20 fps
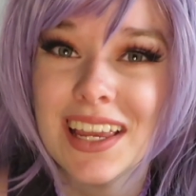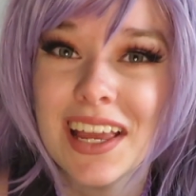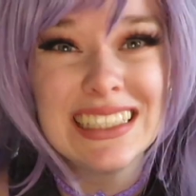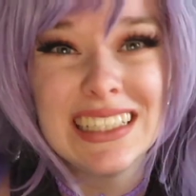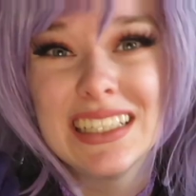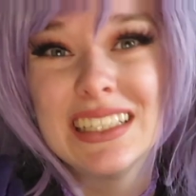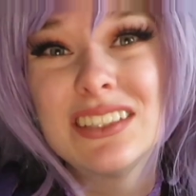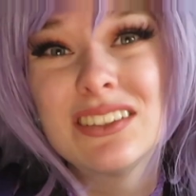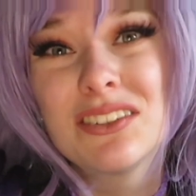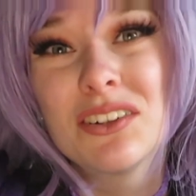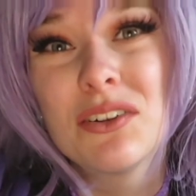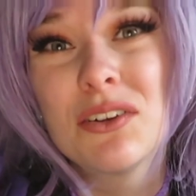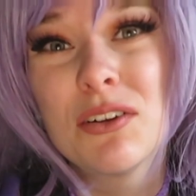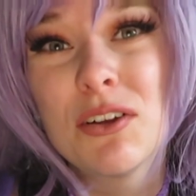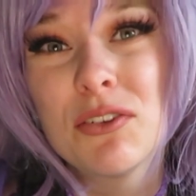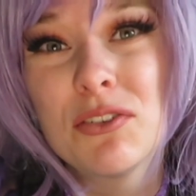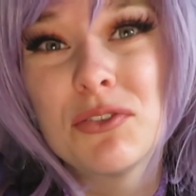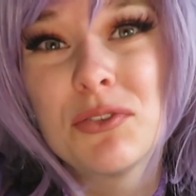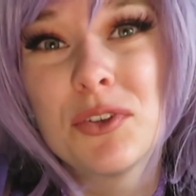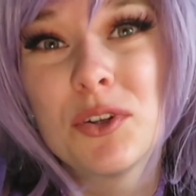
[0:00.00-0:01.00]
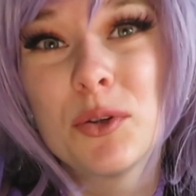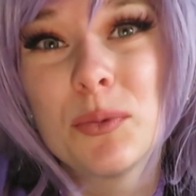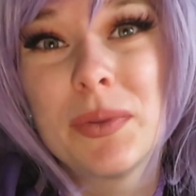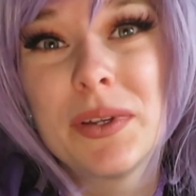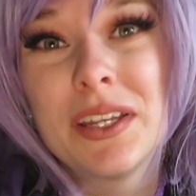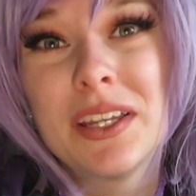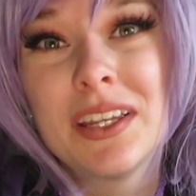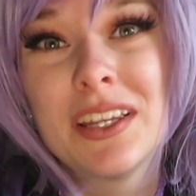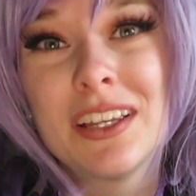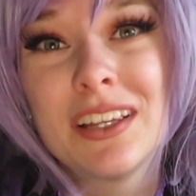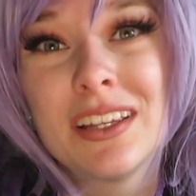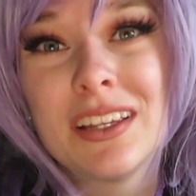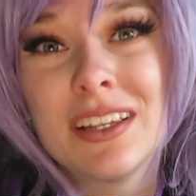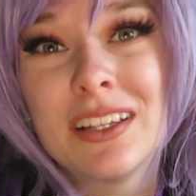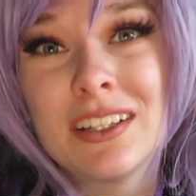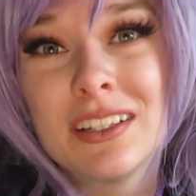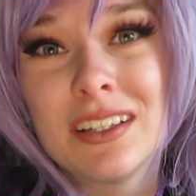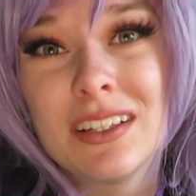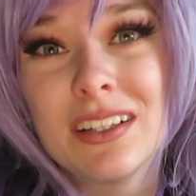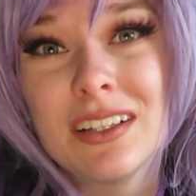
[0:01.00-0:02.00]
these gloves will
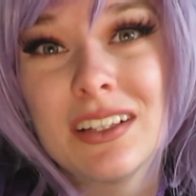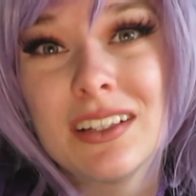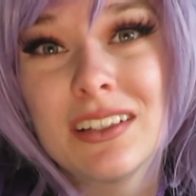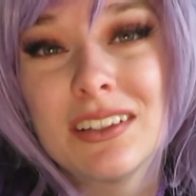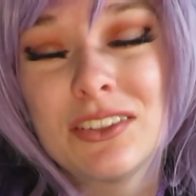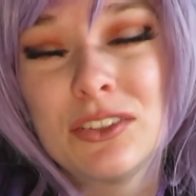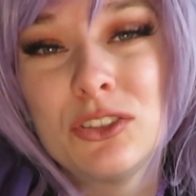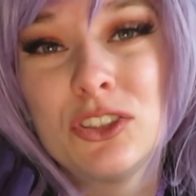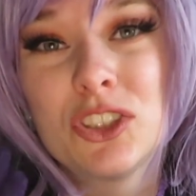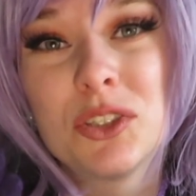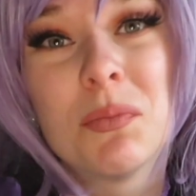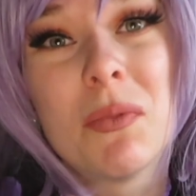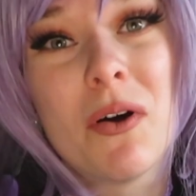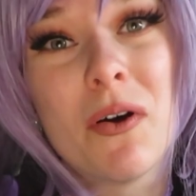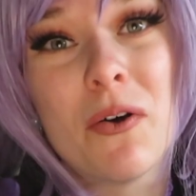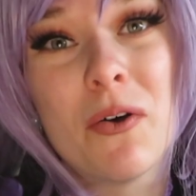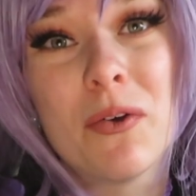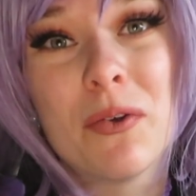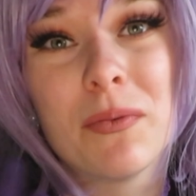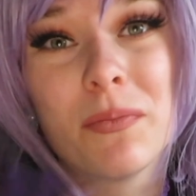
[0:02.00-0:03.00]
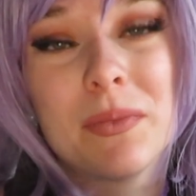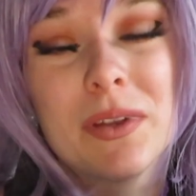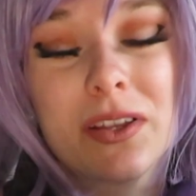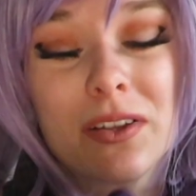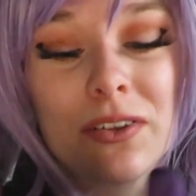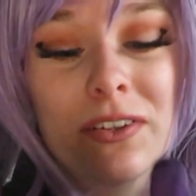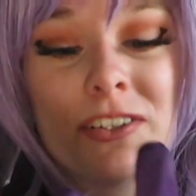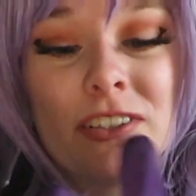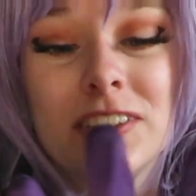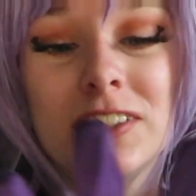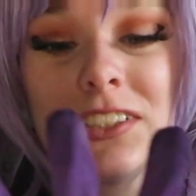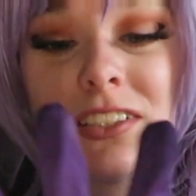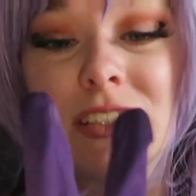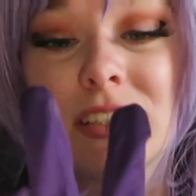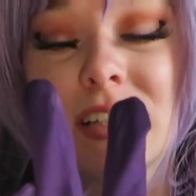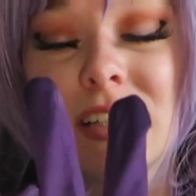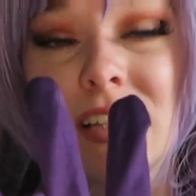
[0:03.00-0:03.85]
be too small because